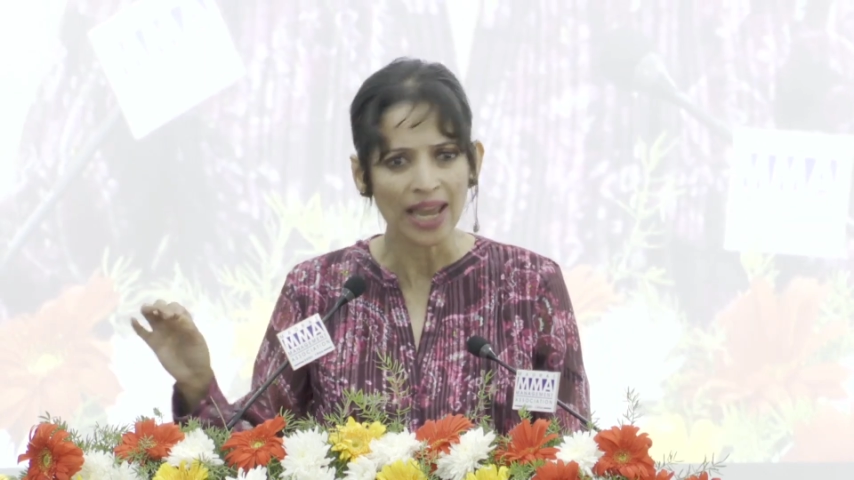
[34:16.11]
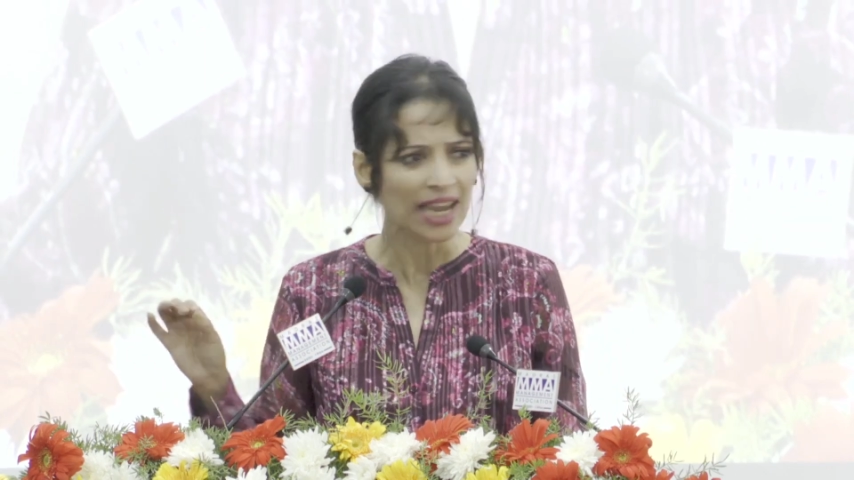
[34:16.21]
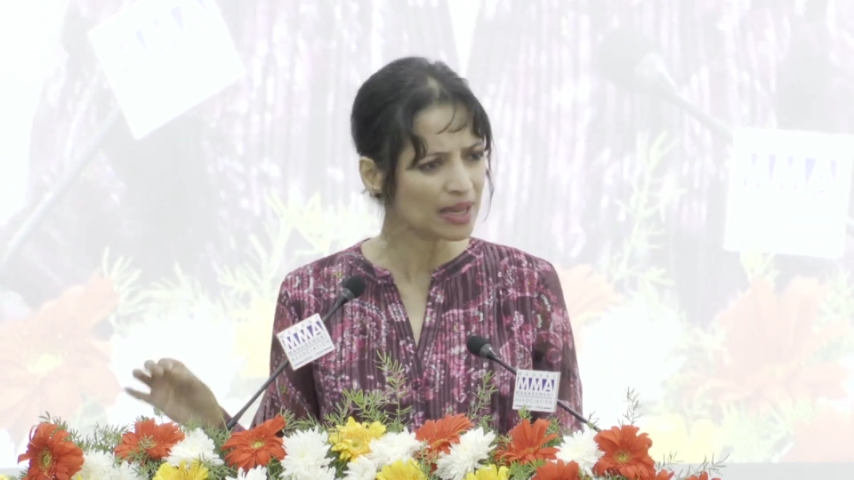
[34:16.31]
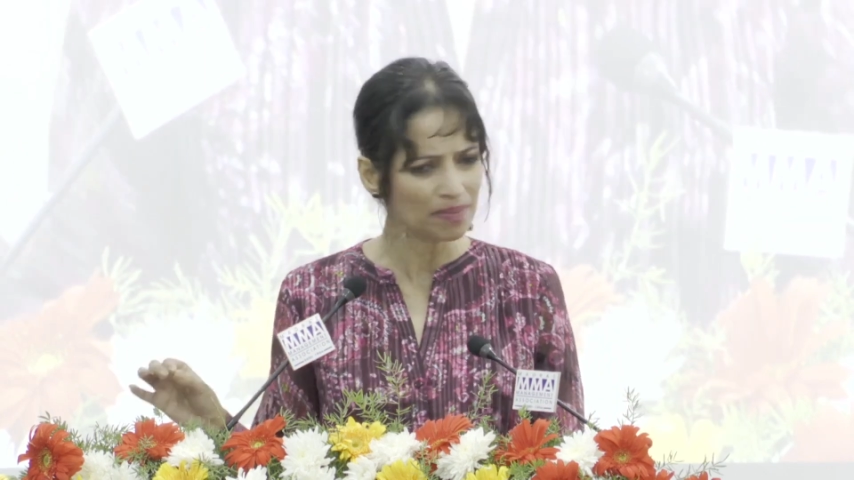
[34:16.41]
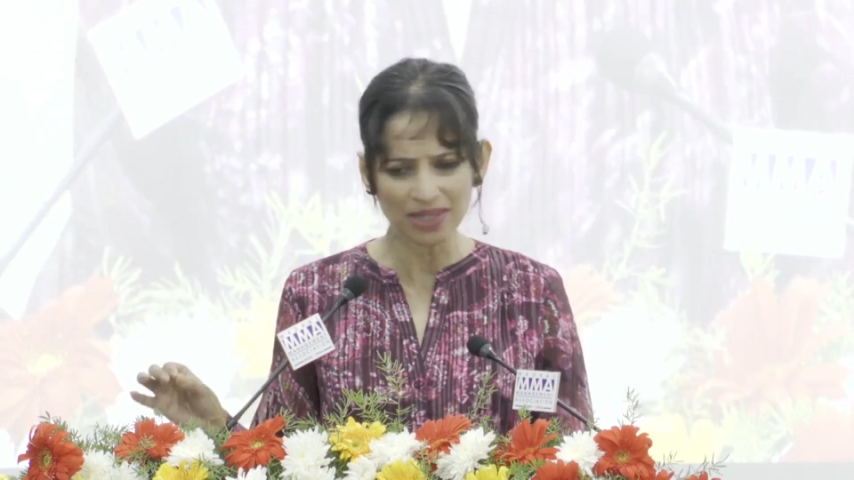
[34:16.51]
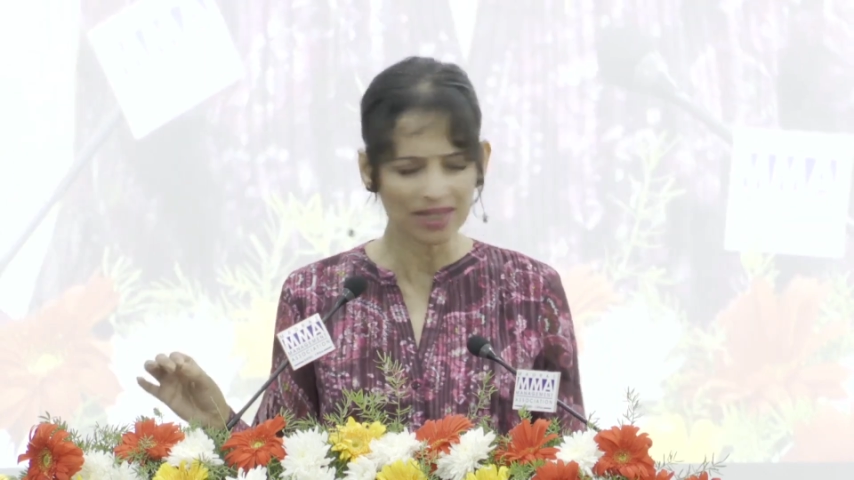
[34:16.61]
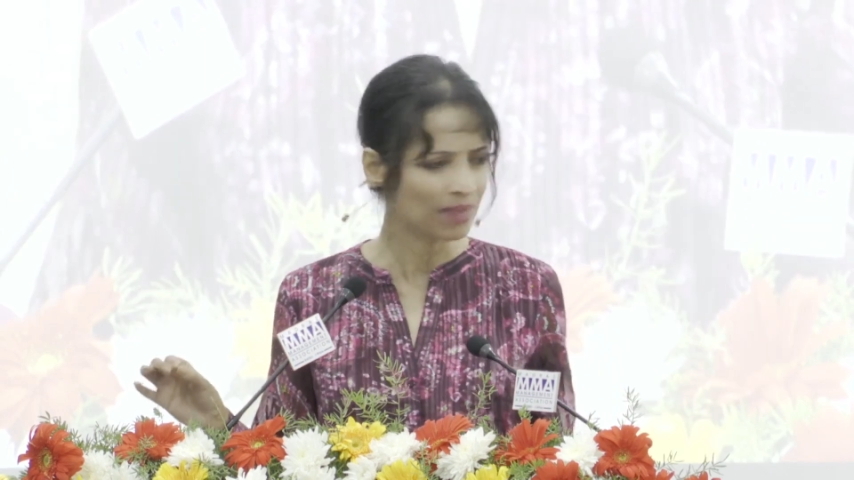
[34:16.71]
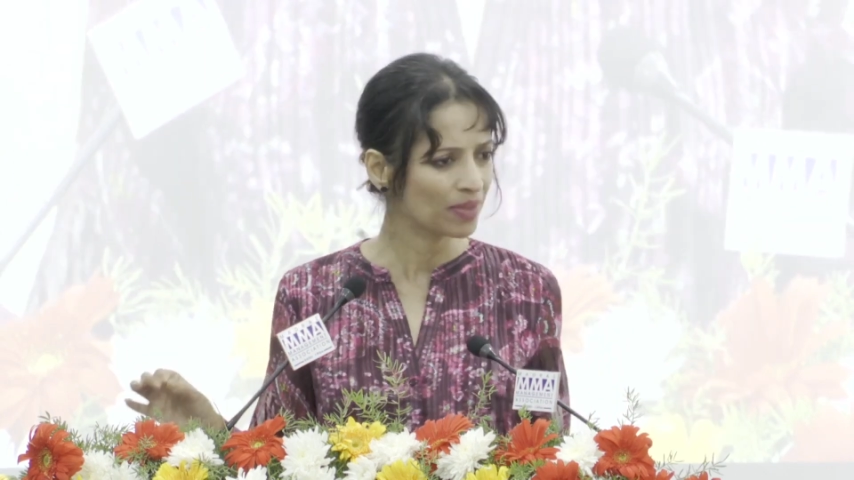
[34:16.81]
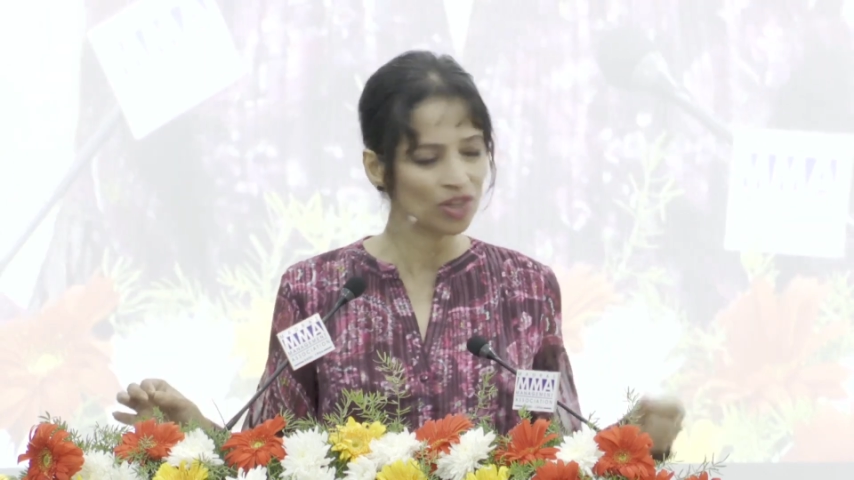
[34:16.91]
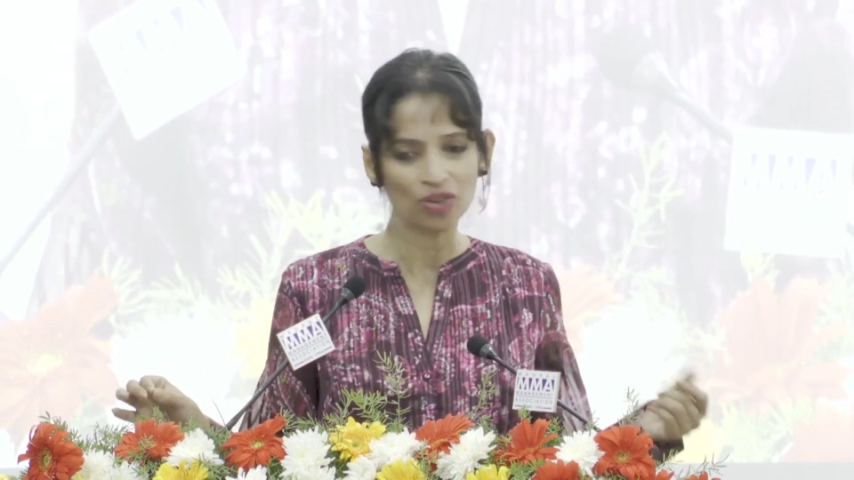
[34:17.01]
It can be
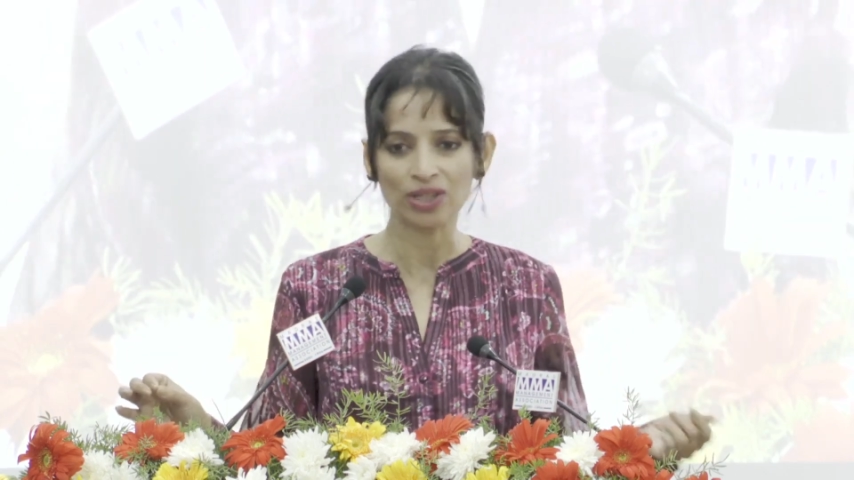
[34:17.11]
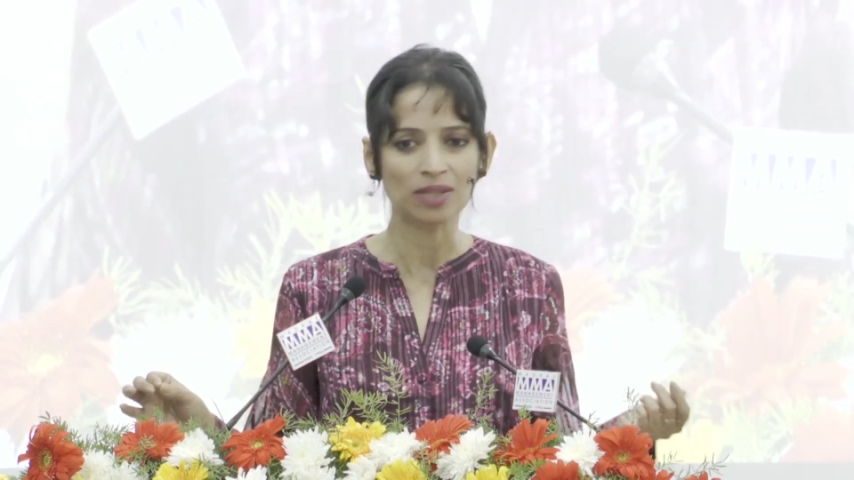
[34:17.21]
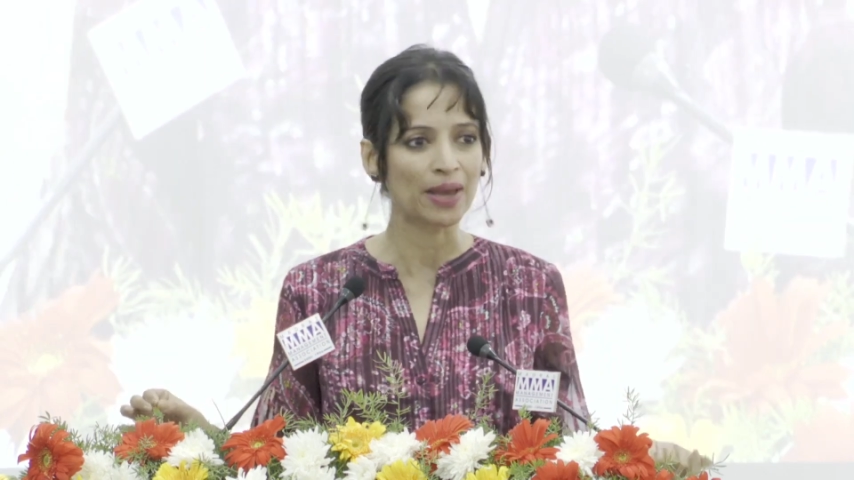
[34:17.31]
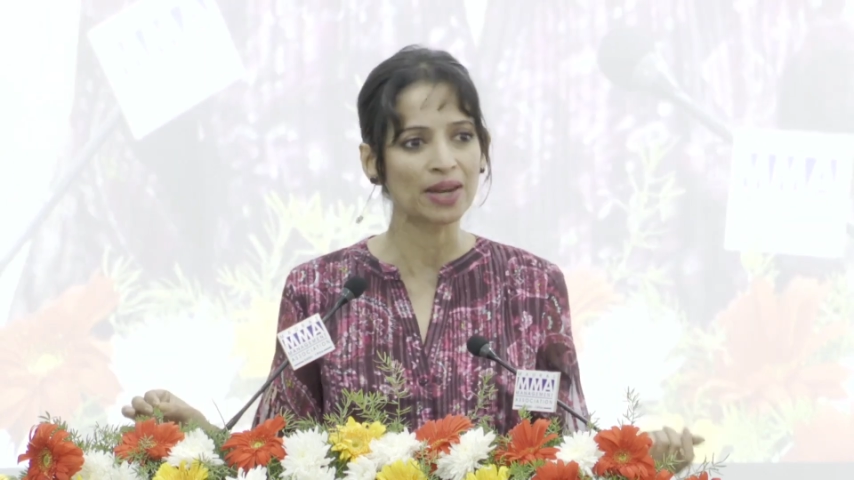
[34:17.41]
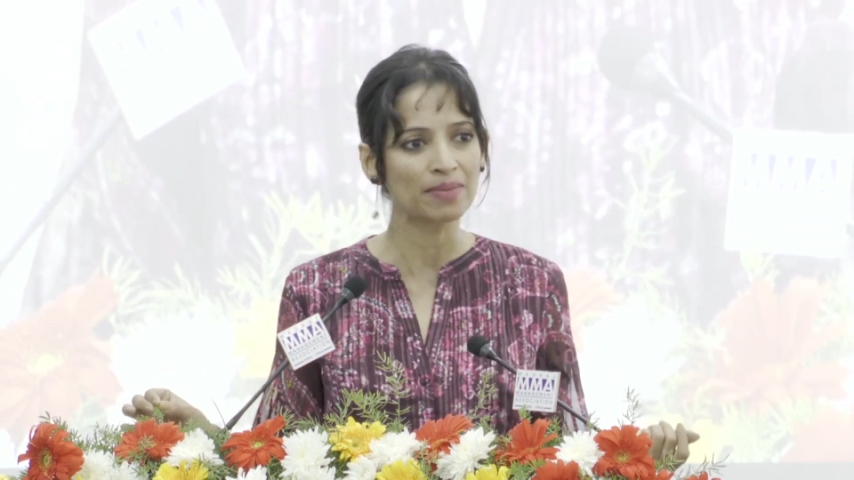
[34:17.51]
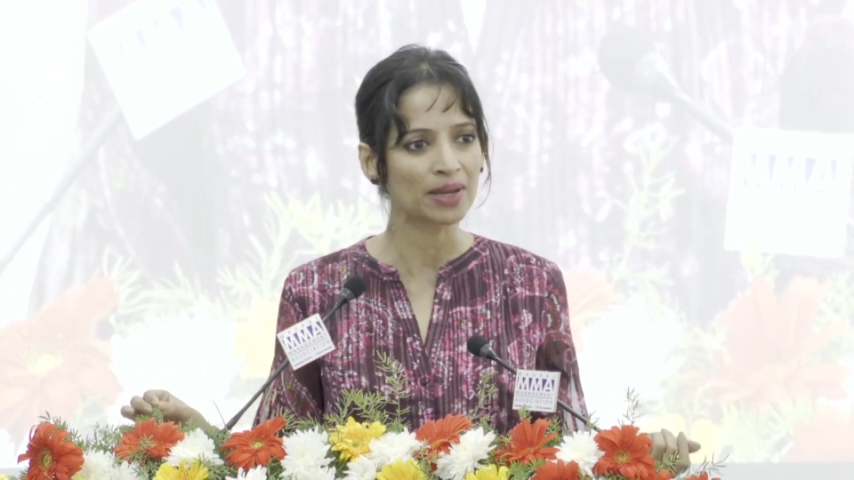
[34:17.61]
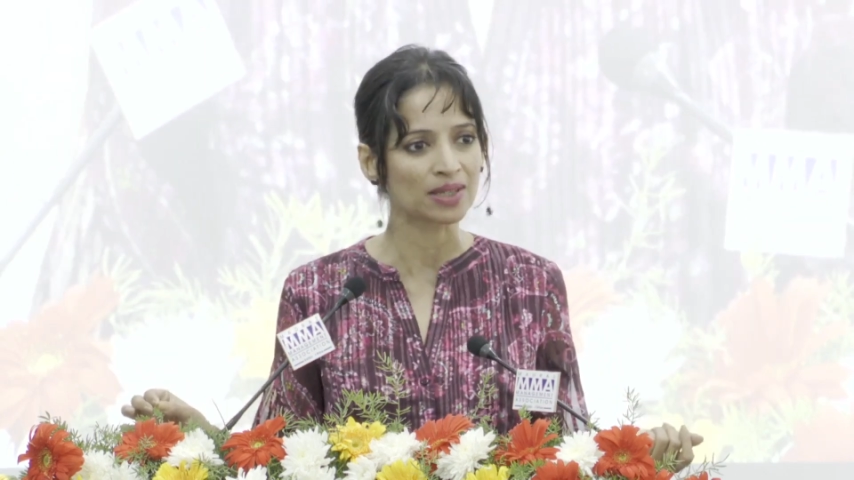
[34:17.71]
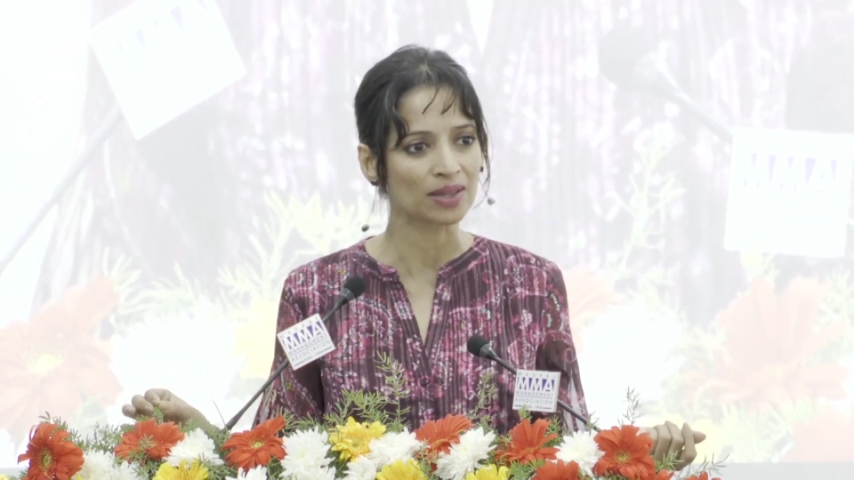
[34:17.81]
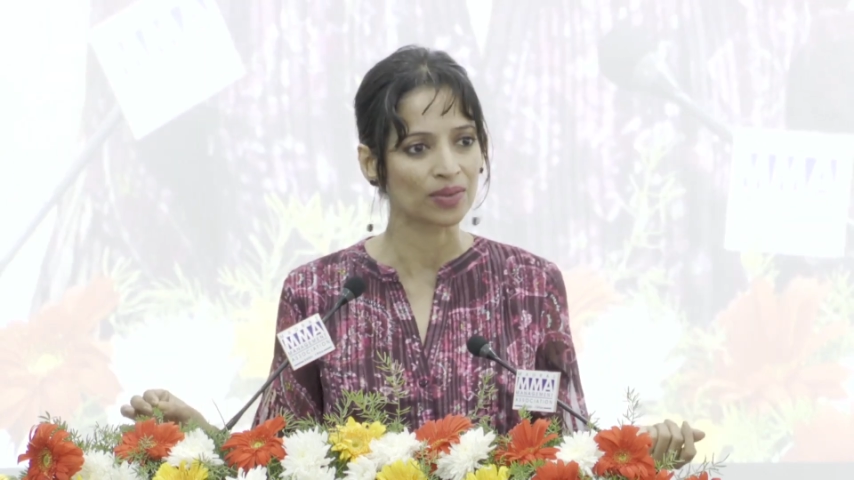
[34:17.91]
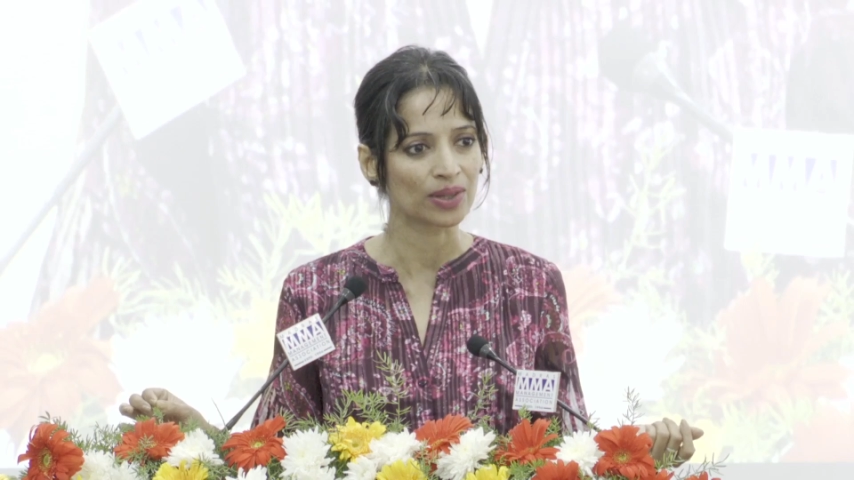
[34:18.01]
something you're
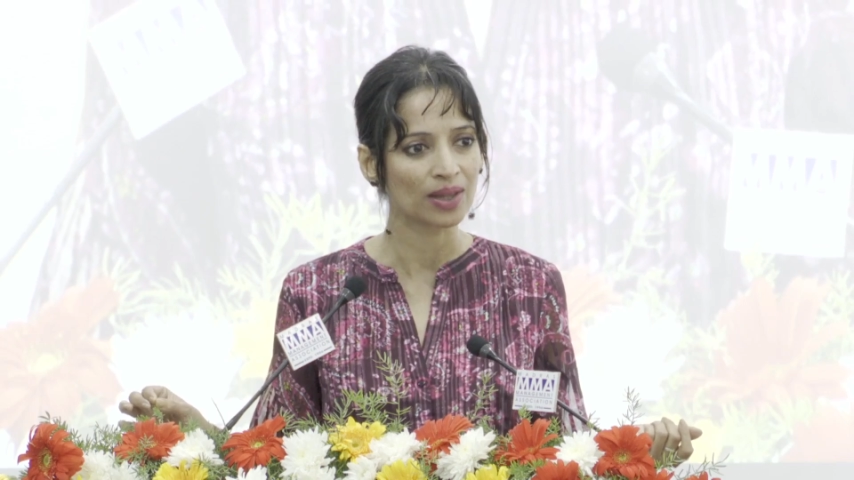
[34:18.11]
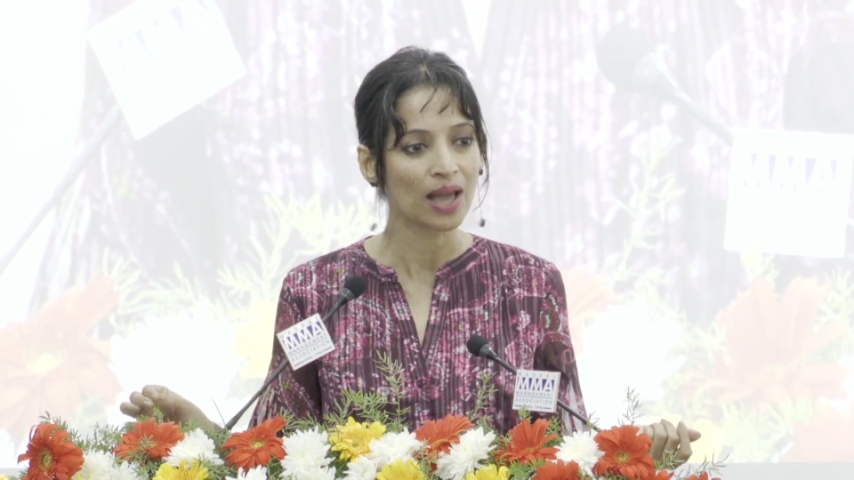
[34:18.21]
experimenting with.